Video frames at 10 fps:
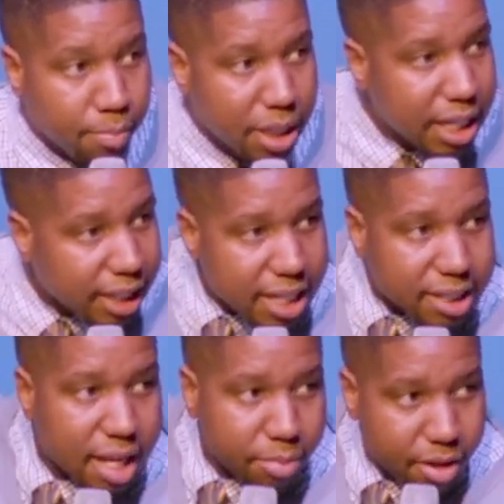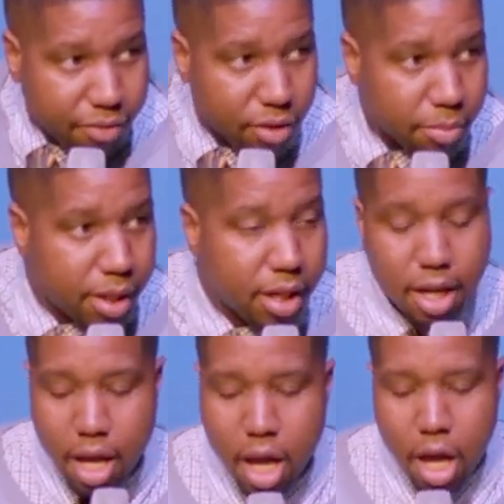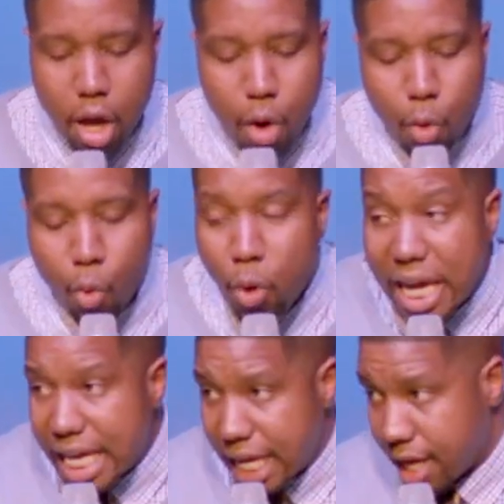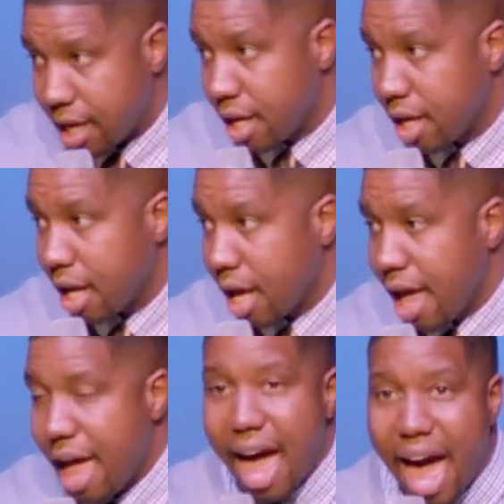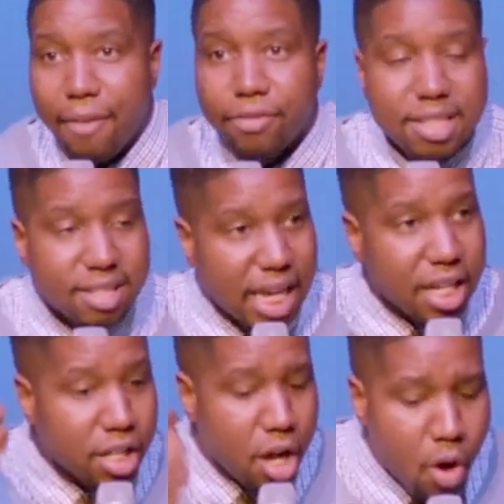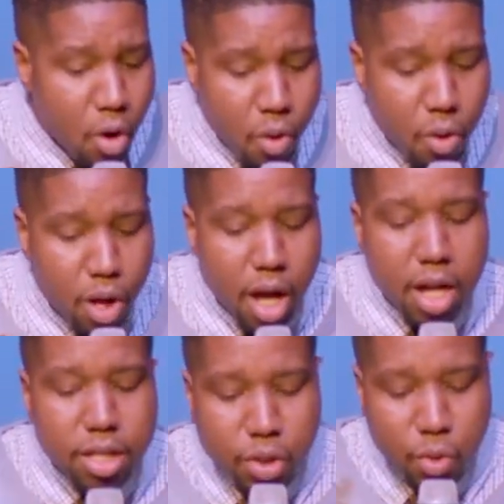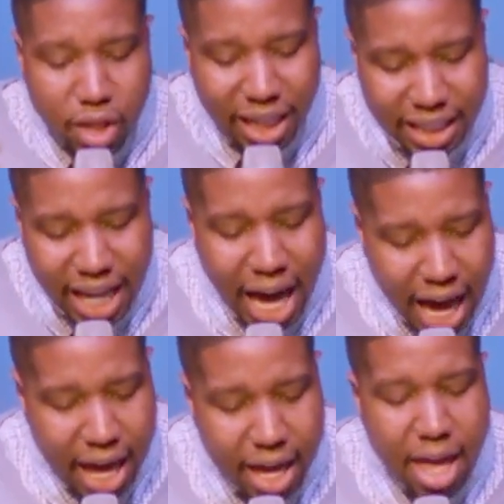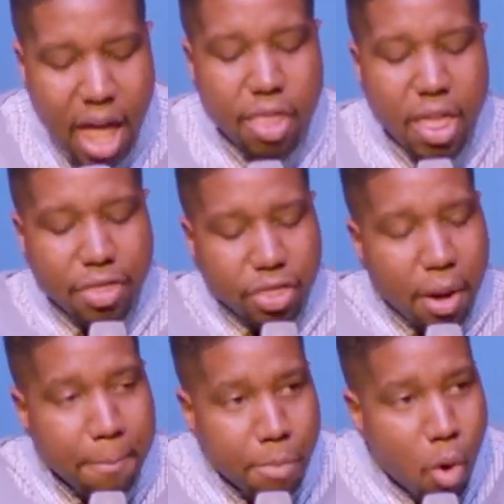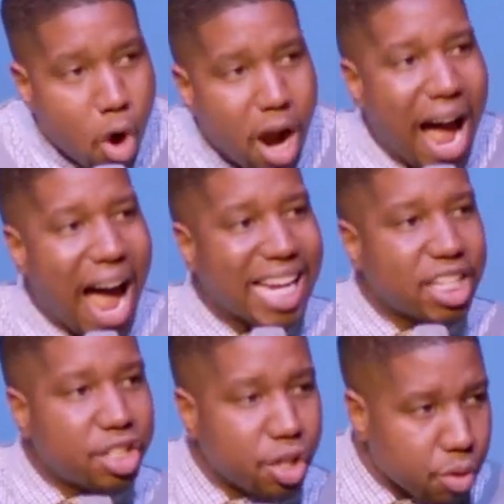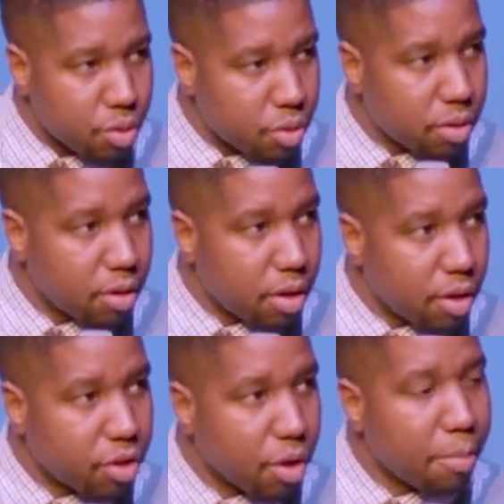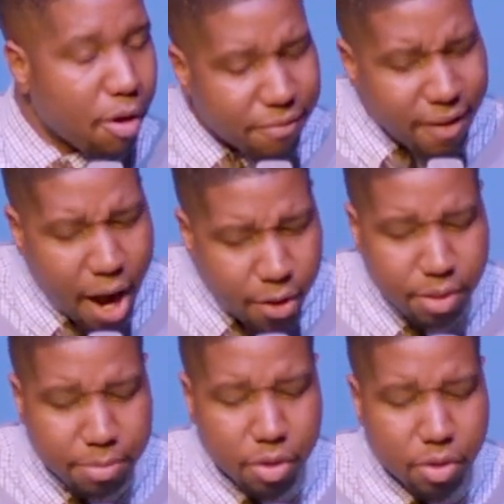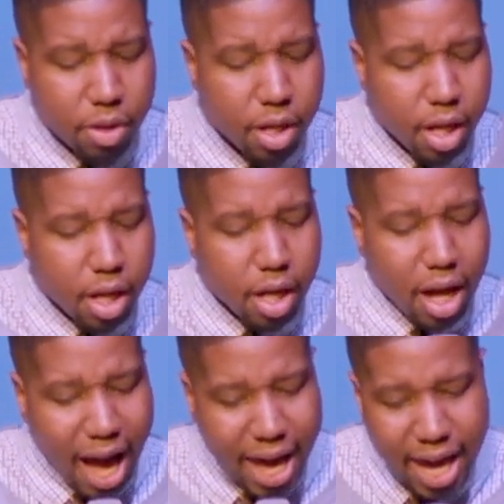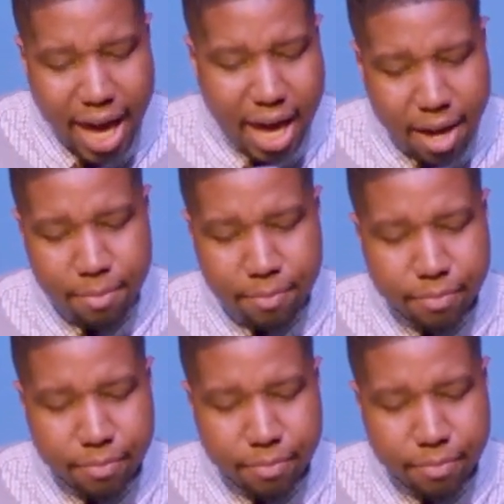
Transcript: Please let that stay up there for a little bit. We have to say no to the lie that the more I do, the more valuable I am.